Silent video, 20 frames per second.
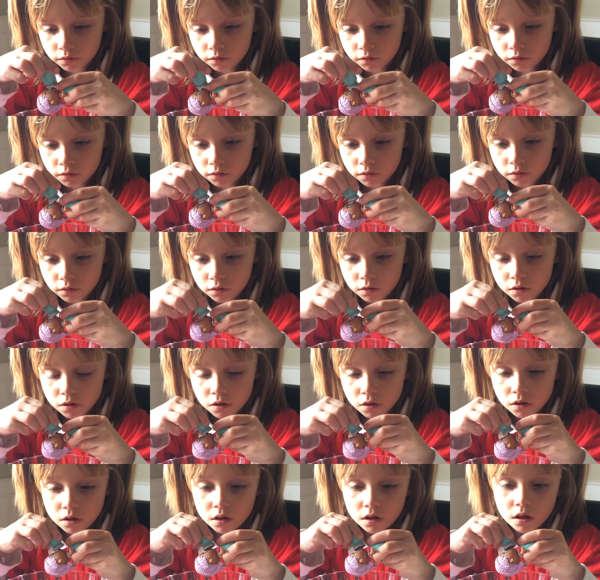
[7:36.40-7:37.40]

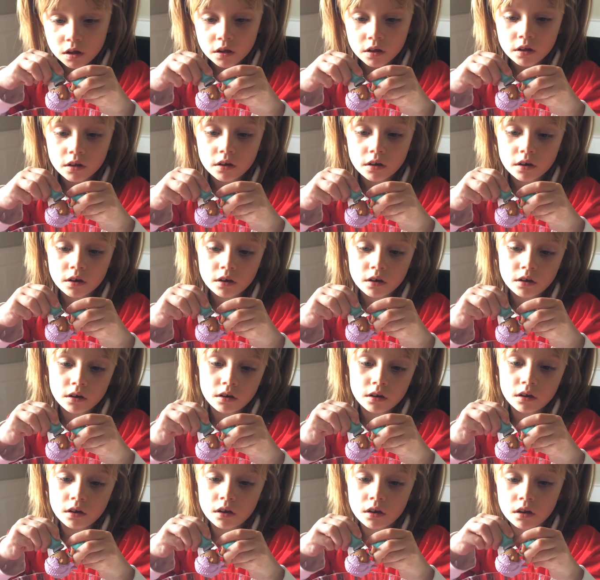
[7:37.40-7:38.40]

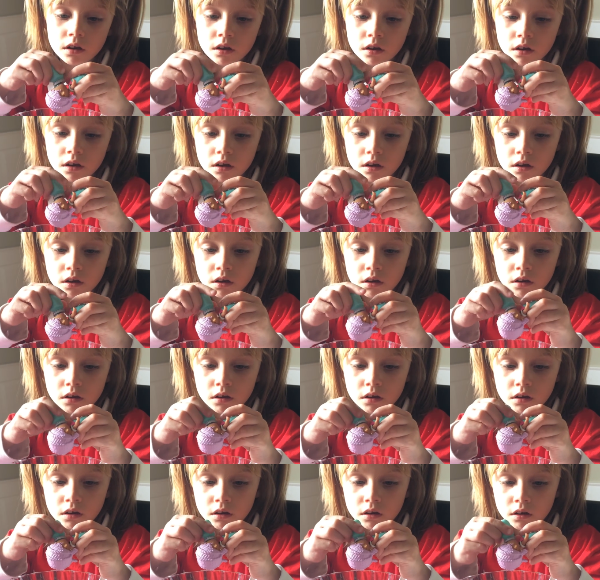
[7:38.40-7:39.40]

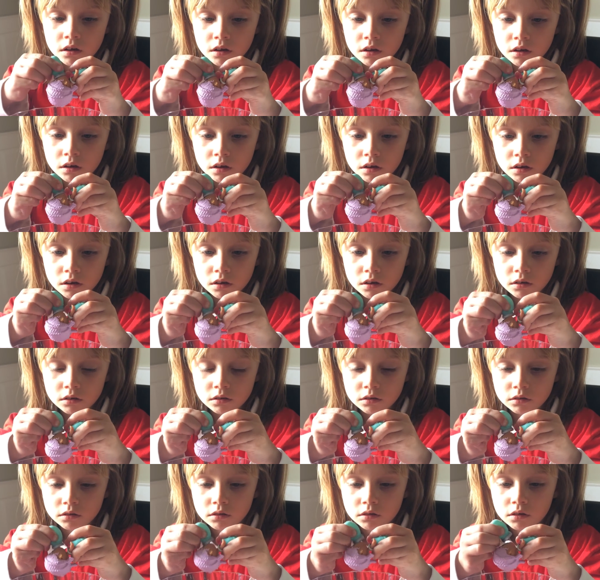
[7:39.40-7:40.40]

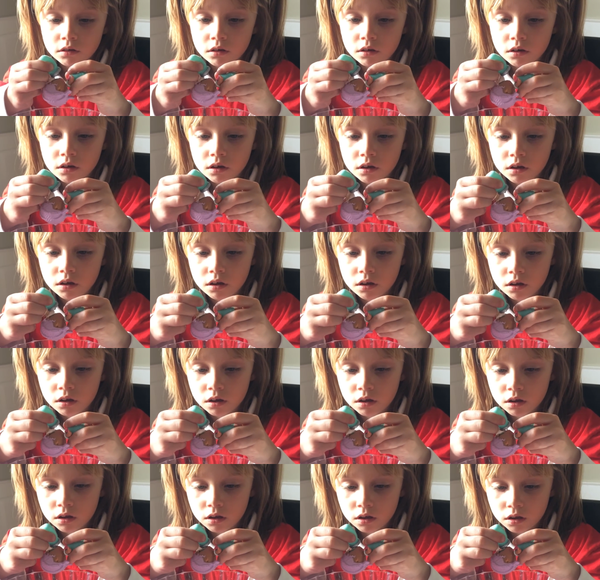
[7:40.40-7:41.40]

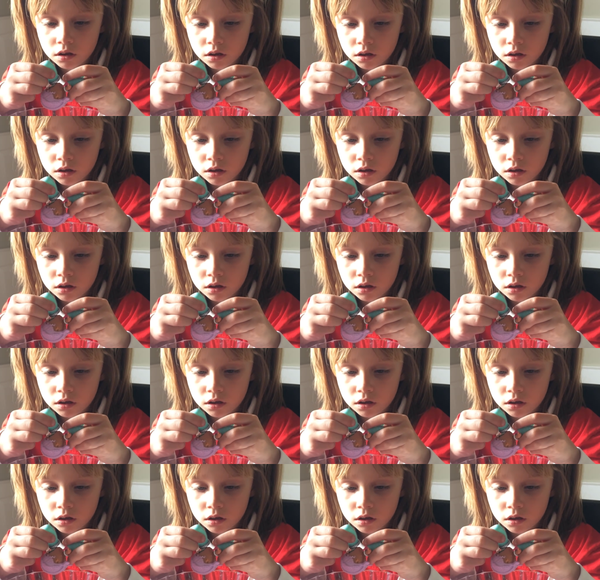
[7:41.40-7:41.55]
No one is speaking in this clip.